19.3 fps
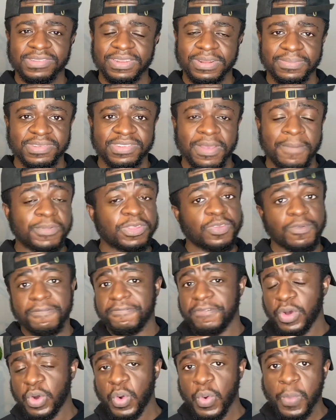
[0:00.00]
You know what I'm saying? With the
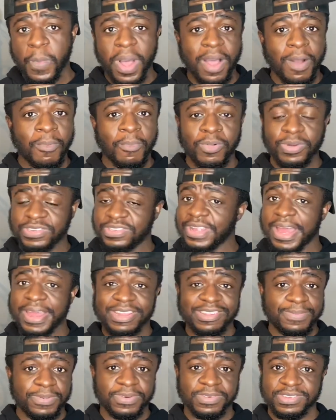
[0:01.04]
foam, I was not
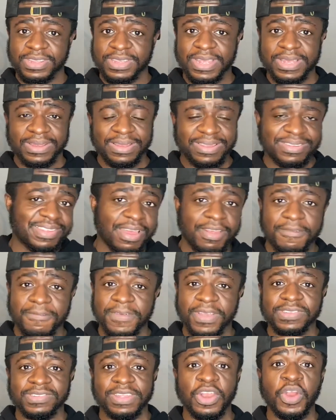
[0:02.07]
experiencing side
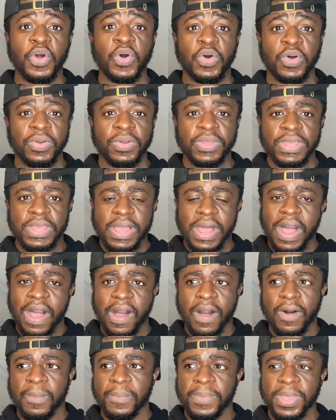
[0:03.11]
effects at all.
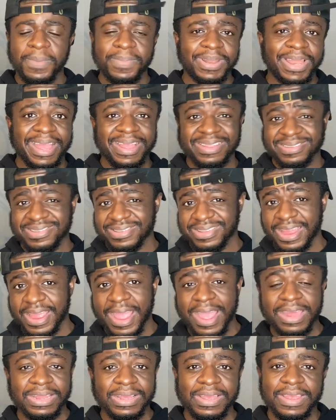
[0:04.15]
Maybe like a slight
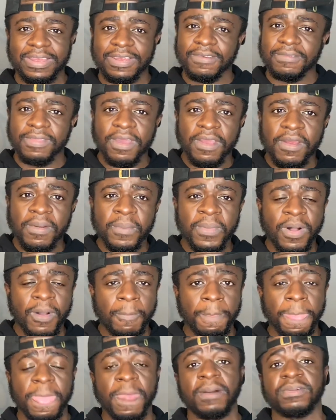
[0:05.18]
headache here and there, but
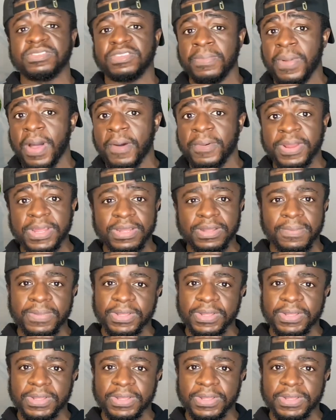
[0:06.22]
that was about it.